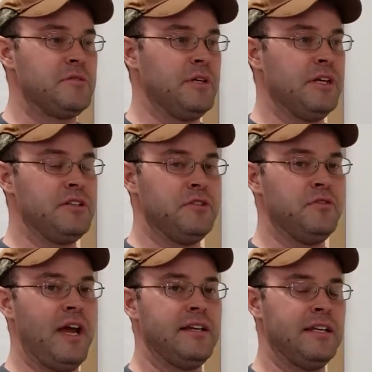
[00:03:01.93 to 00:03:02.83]
because
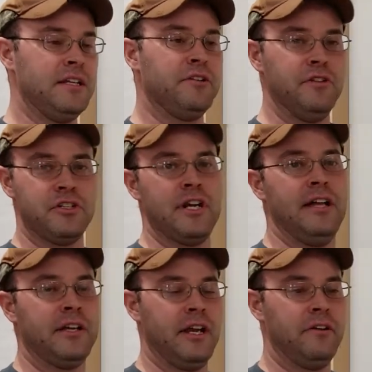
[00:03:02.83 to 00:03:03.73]
you had to increase
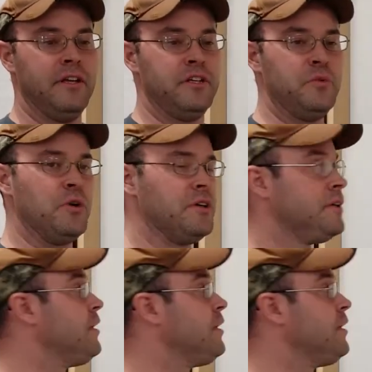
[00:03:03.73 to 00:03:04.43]
childcare that you weren't